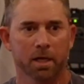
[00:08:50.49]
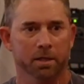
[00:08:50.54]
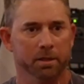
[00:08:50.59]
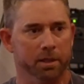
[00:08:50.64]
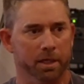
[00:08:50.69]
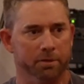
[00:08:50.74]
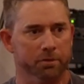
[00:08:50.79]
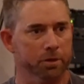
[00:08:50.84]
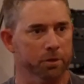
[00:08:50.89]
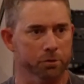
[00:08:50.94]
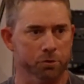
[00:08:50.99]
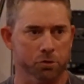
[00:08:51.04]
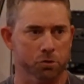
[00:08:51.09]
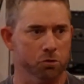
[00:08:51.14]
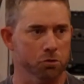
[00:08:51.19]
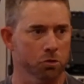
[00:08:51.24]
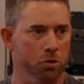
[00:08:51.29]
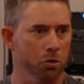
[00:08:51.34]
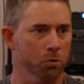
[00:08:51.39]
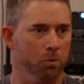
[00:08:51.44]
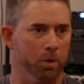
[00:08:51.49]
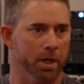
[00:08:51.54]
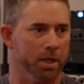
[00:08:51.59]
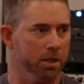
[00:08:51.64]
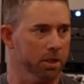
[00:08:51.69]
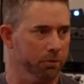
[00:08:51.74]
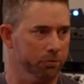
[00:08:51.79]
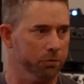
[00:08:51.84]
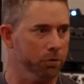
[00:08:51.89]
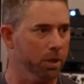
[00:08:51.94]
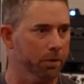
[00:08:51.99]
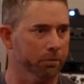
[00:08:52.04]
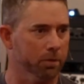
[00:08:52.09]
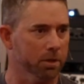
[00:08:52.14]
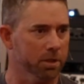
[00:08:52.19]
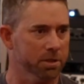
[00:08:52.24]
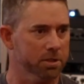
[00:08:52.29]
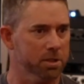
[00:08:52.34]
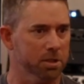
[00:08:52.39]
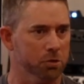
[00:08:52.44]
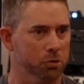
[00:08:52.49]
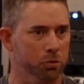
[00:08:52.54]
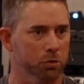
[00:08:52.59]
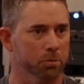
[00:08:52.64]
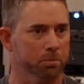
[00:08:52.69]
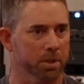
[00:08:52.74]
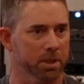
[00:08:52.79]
Yet there's no way, if you ever listen to him,